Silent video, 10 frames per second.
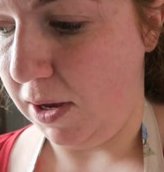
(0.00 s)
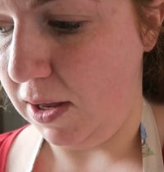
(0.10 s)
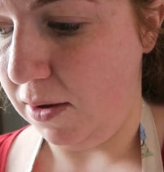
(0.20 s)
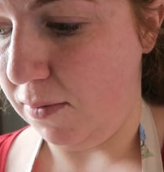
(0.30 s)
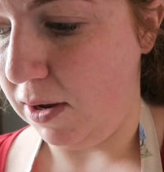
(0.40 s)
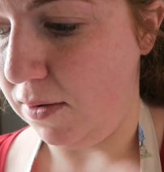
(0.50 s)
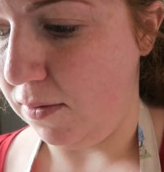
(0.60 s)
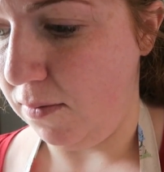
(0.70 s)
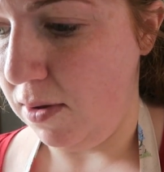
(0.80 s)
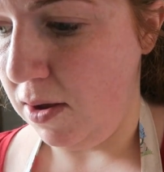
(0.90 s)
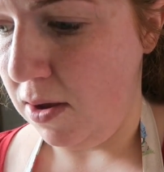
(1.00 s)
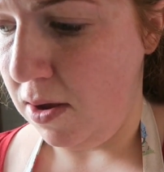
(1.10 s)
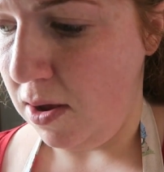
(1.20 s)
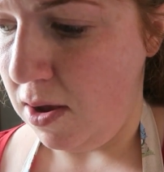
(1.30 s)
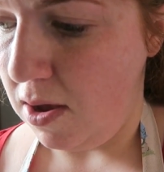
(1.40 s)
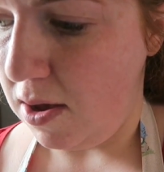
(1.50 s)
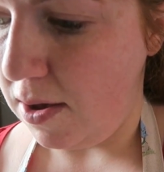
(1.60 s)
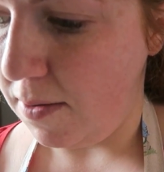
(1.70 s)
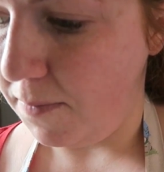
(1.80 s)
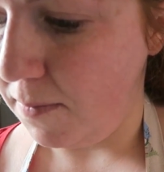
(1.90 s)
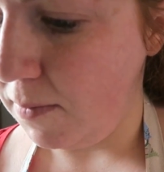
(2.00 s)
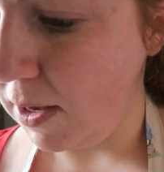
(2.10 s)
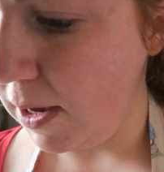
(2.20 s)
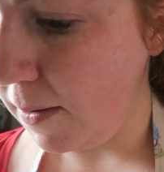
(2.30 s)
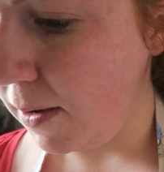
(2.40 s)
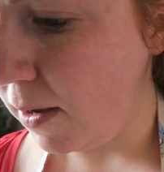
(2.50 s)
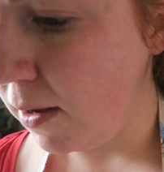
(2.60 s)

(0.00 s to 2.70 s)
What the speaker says: week anyway, so but yeah.